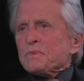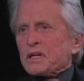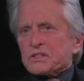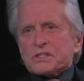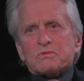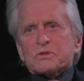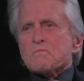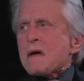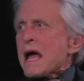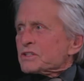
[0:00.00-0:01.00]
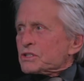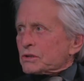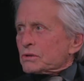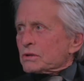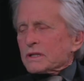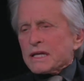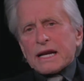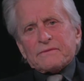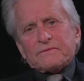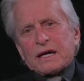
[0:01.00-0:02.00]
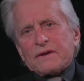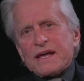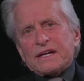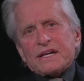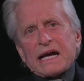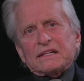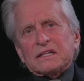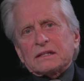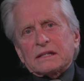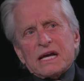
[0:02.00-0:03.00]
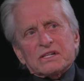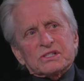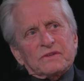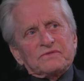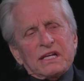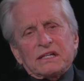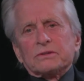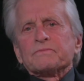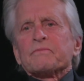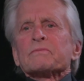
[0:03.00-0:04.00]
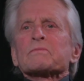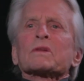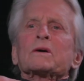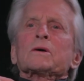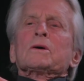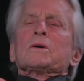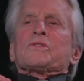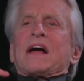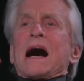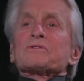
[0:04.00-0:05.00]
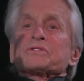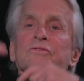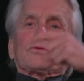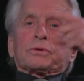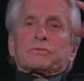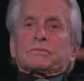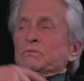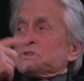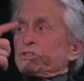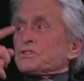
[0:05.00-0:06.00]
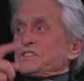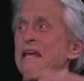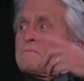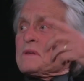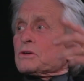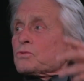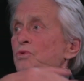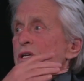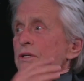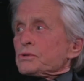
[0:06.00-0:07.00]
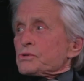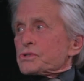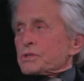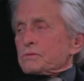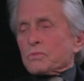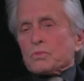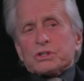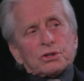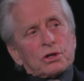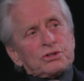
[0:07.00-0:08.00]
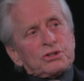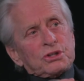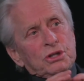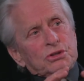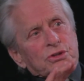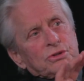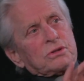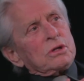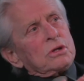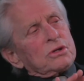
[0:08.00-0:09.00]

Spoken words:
because it was magical. And I've had an acting classes. I've taken 1,000-foot, which are 10-minute reels, which are just